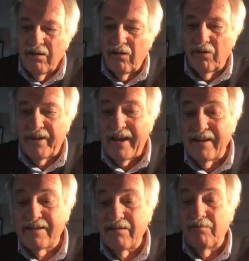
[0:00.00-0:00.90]
Oh, there
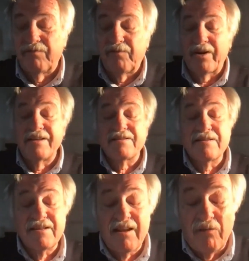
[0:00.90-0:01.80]
is, for
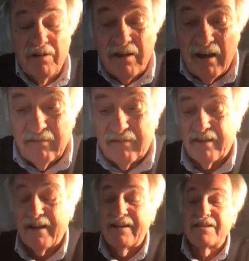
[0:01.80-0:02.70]
instance, in our
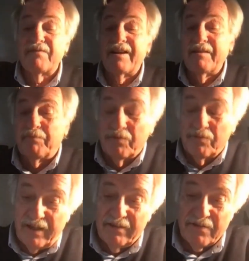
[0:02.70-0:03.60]
country, there is very
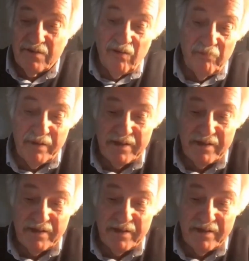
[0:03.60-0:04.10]
poor endoscopic